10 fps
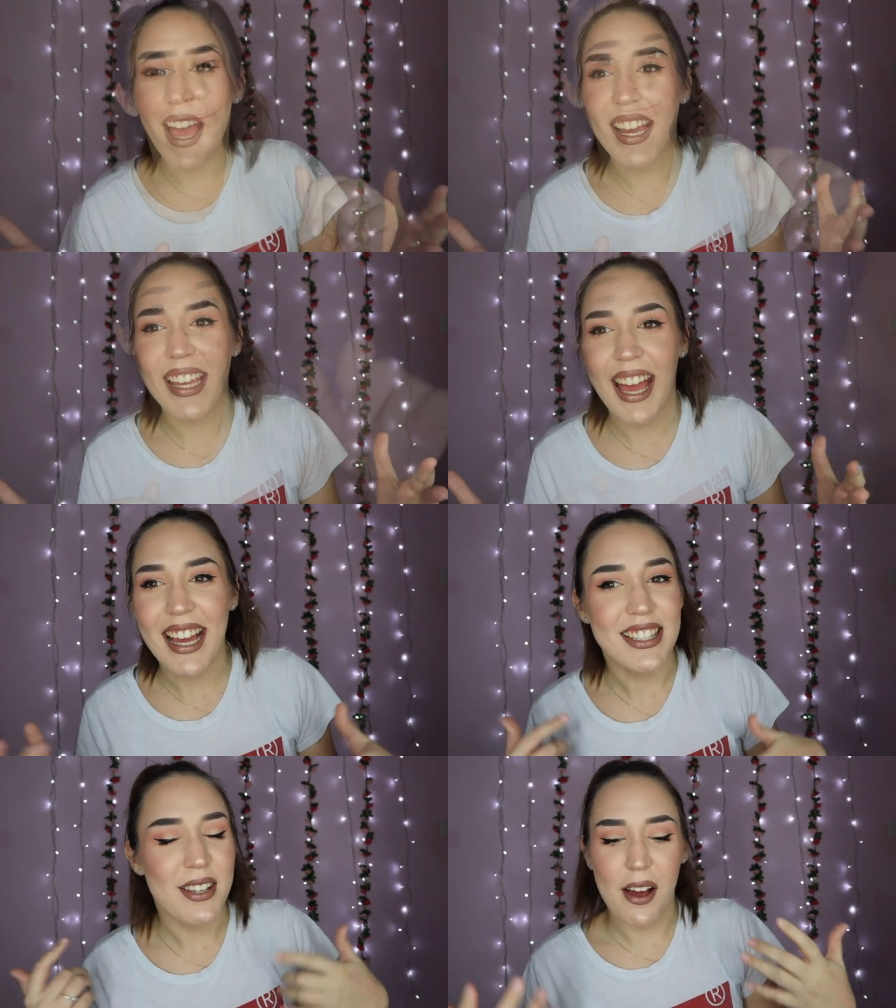
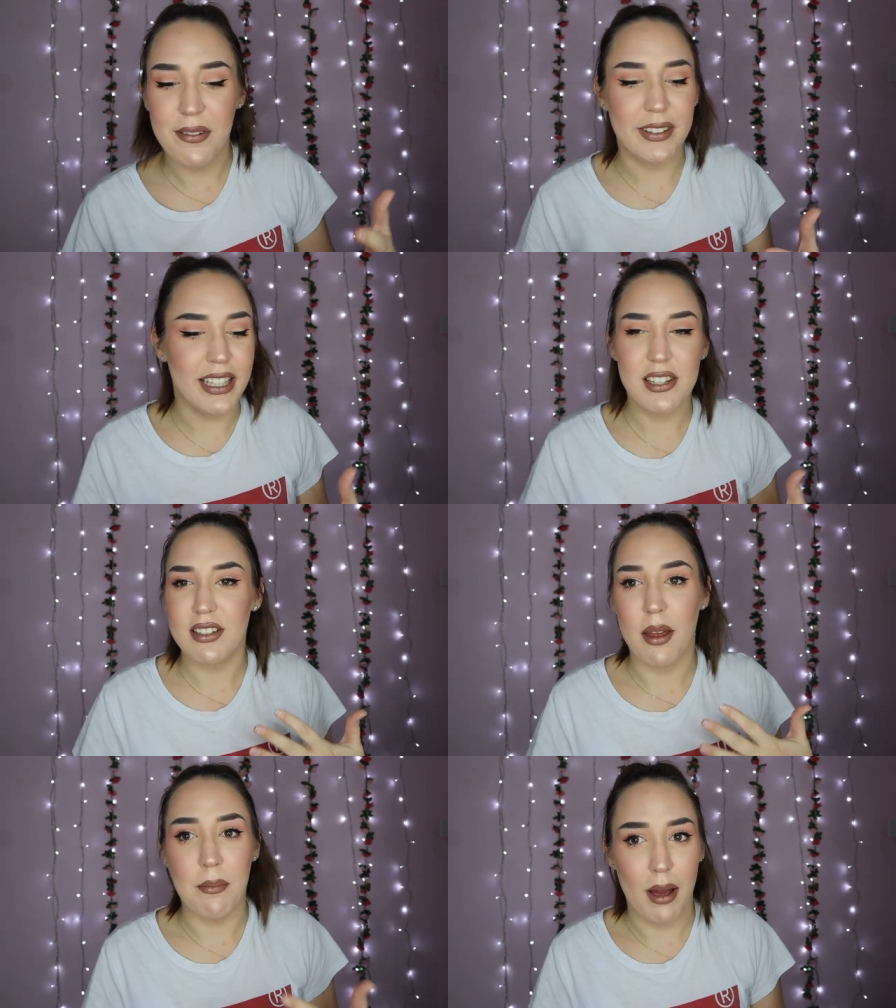Okay, so I
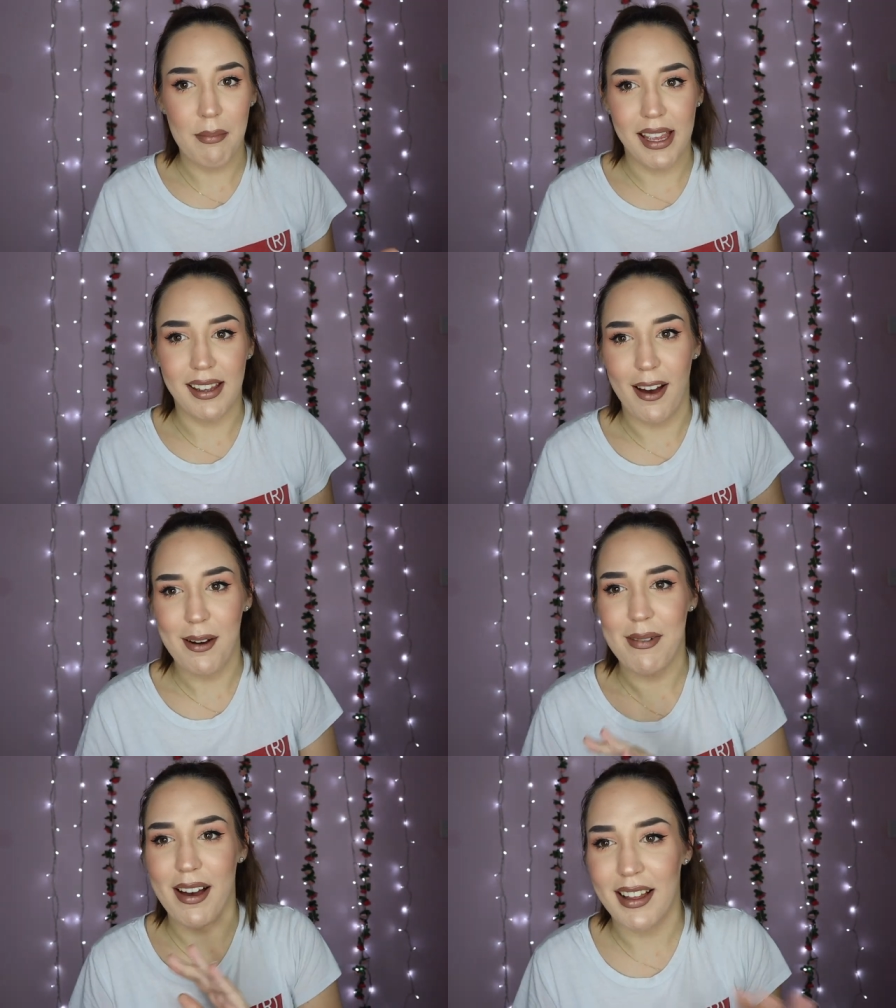finished my
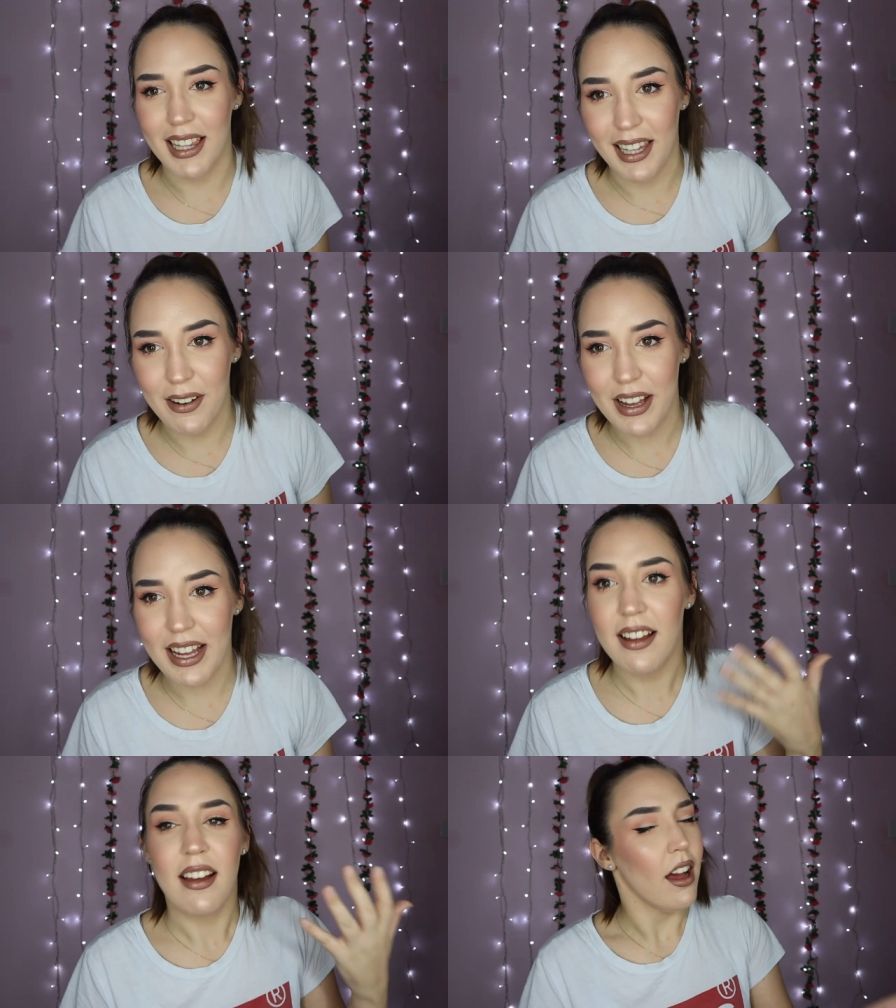makeup. Love it.